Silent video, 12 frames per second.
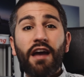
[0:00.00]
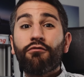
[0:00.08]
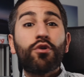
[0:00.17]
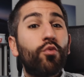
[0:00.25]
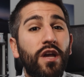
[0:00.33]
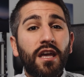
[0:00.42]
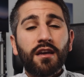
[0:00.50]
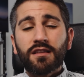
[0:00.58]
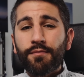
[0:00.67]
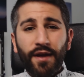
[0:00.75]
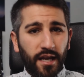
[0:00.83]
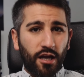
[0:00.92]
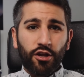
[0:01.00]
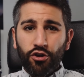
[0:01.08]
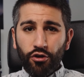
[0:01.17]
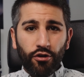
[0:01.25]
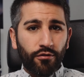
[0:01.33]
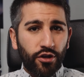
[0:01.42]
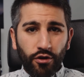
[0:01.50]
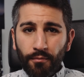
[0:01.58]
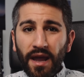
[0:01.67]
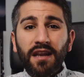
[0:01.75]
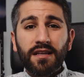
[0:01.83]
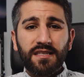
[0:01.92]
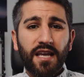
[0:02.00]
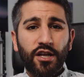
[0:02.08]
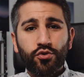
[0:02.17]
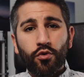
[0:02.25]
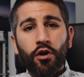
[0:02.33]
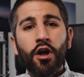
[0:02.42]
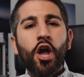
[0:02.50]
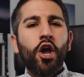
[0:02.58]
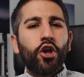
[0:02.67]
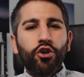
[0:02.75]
every week, depending on your, maintenance schedule,